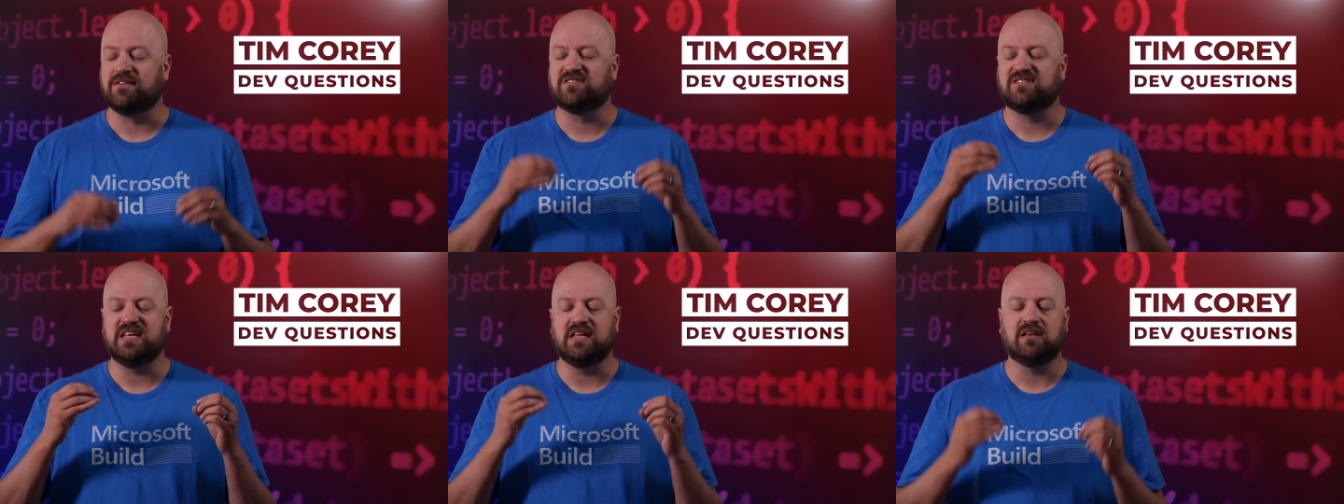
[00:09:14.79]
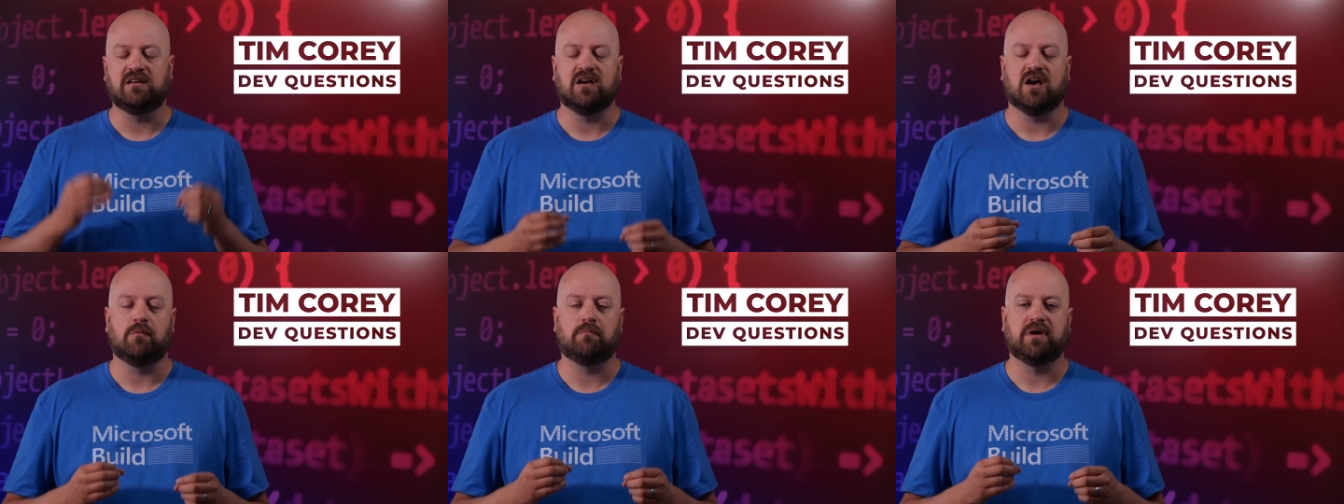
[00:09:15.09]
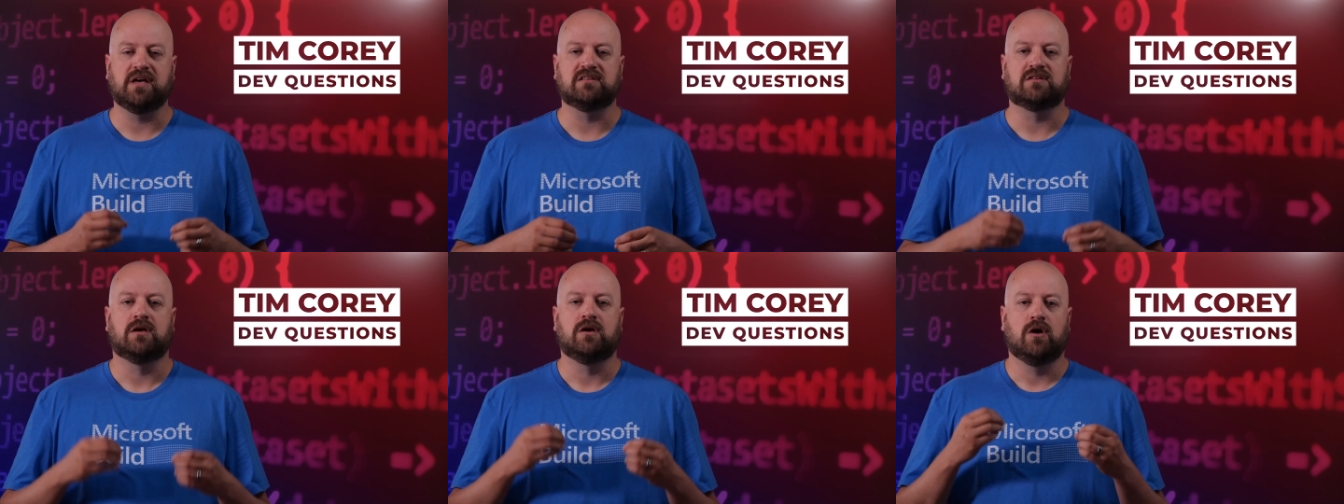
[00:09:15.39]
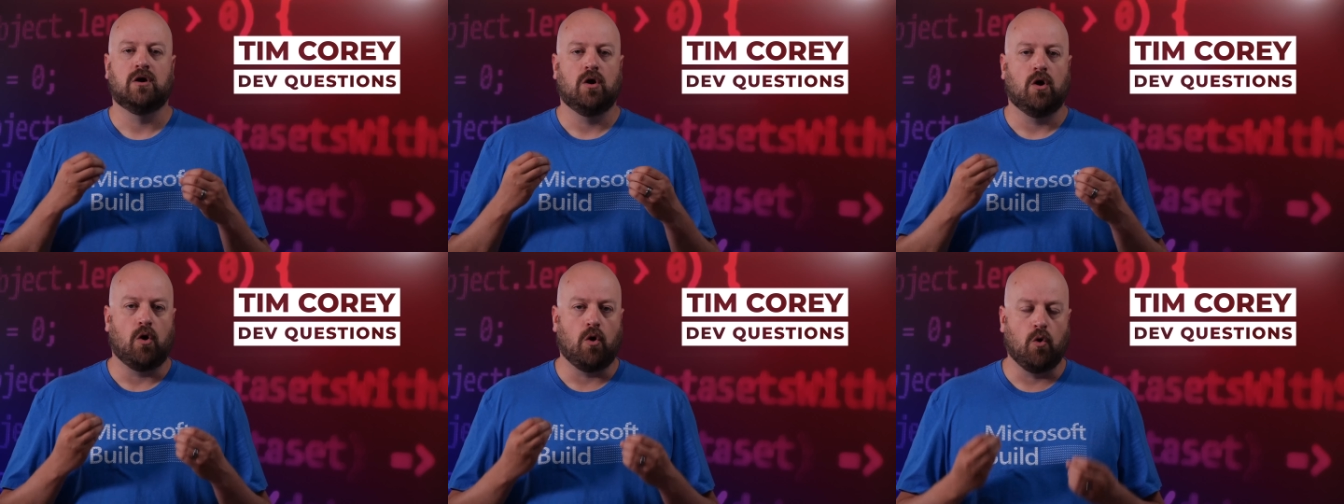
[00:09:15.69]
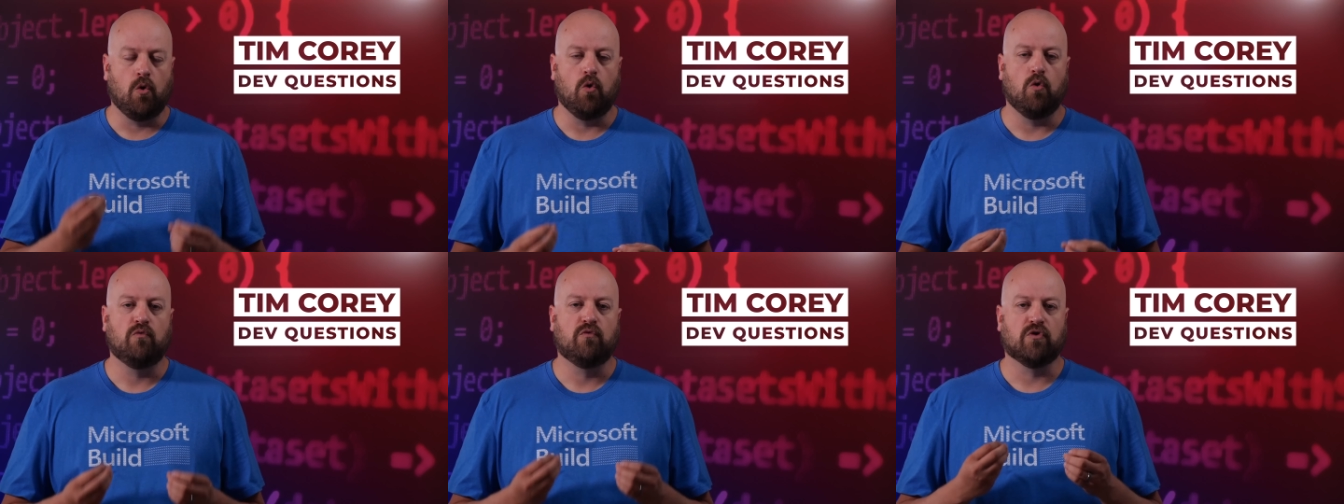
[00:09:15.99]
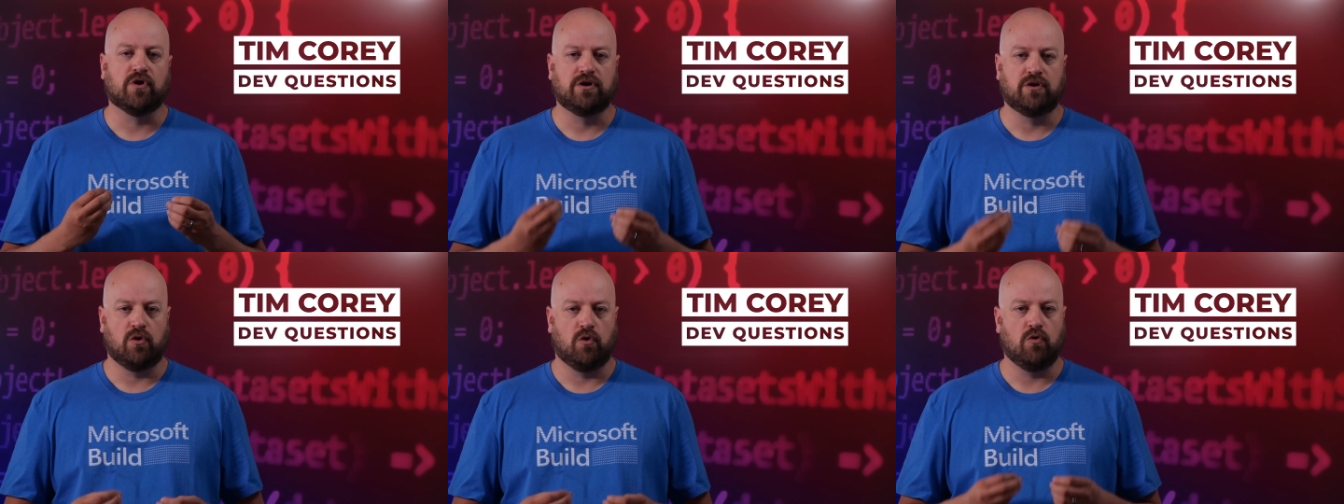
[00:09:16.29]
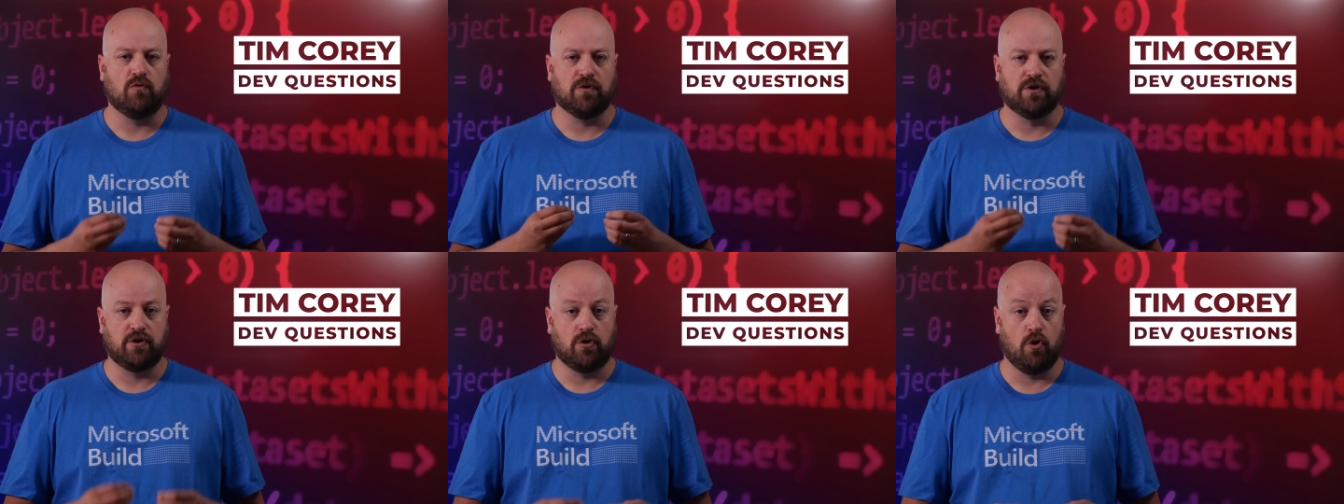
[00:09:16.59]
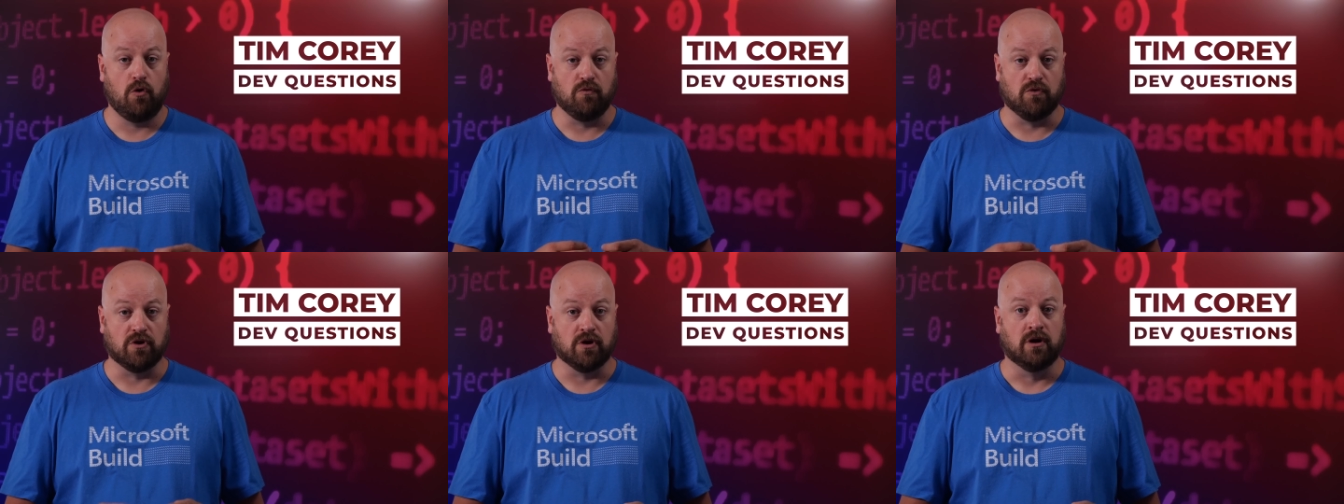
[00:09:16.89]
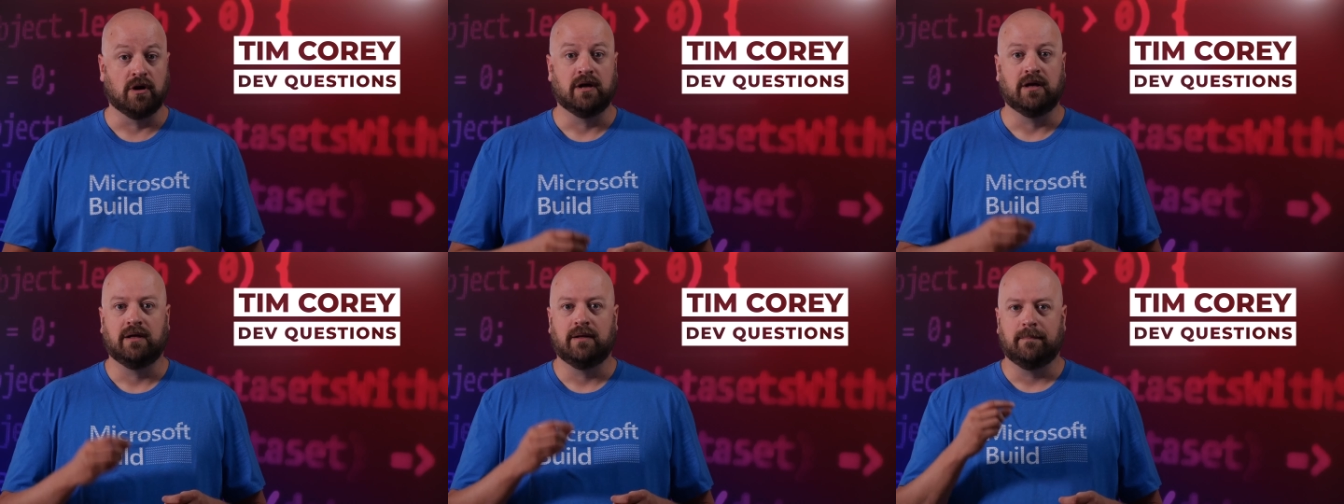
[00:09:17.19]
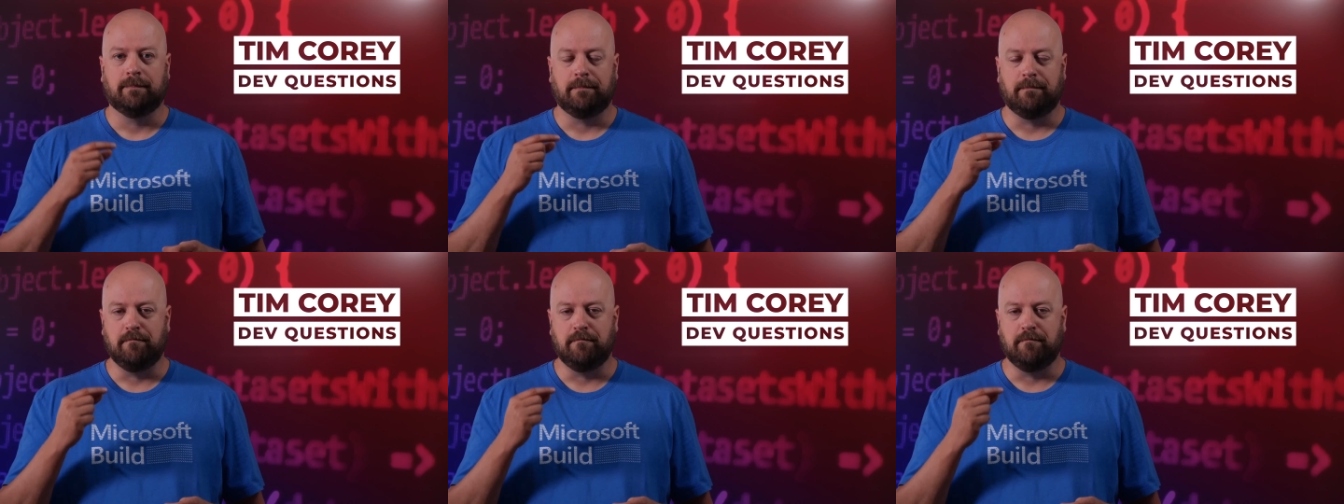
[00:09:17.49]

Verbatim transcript: And I've seen companies over and over and over